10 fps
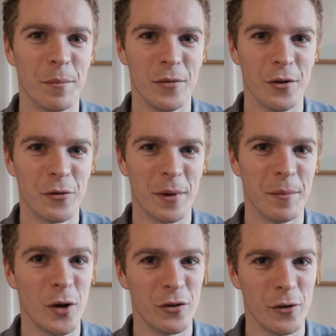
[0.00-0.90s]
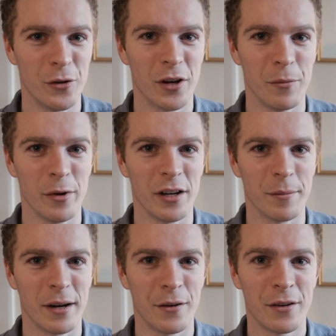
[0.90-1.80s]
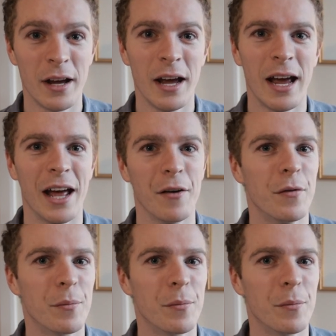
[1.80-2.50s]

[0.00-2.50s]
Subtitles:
you'll spend most of your time reading about, and for